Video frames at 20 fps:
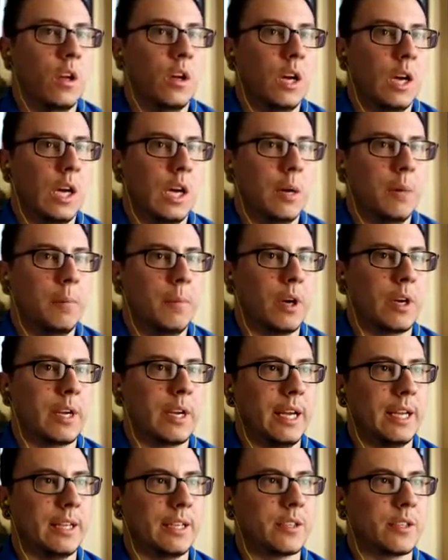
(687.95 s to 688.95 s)
Um,
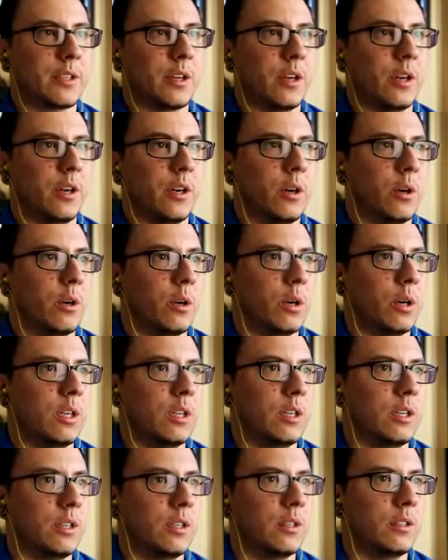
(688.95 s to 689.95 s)
okay, so
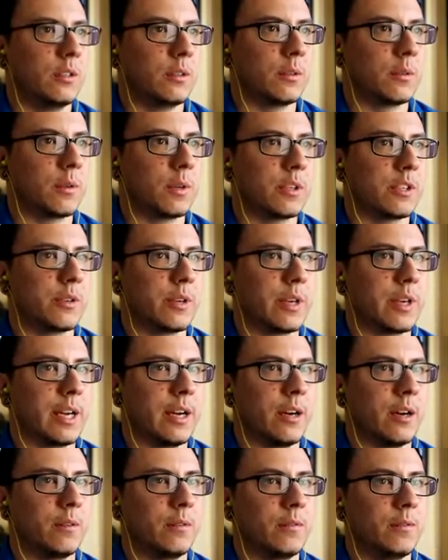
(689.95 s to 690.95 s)
where to
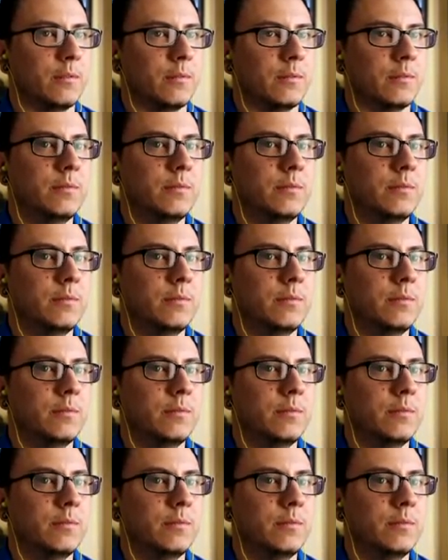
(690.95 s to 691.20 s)
now?